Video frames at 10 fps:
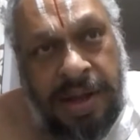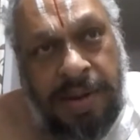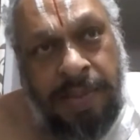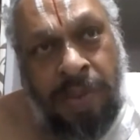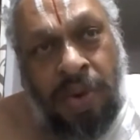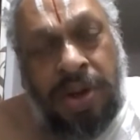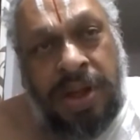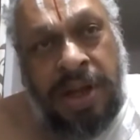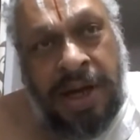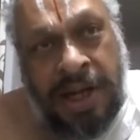
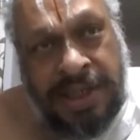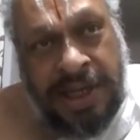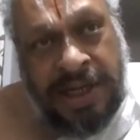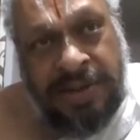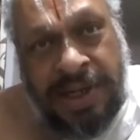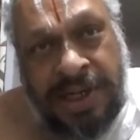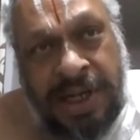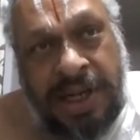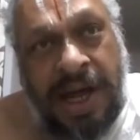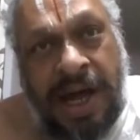both the concise
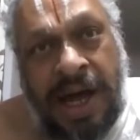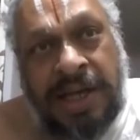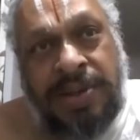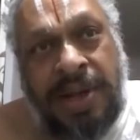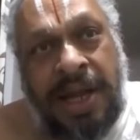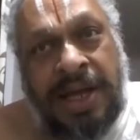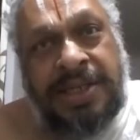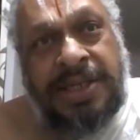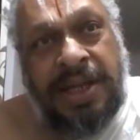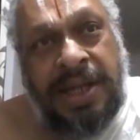version as well
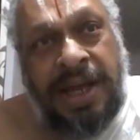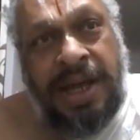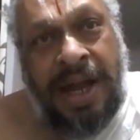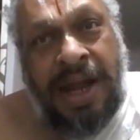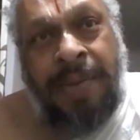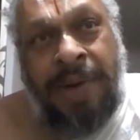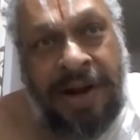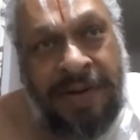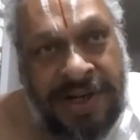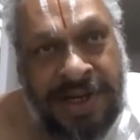as the
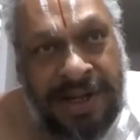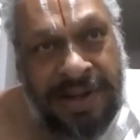elaborate version.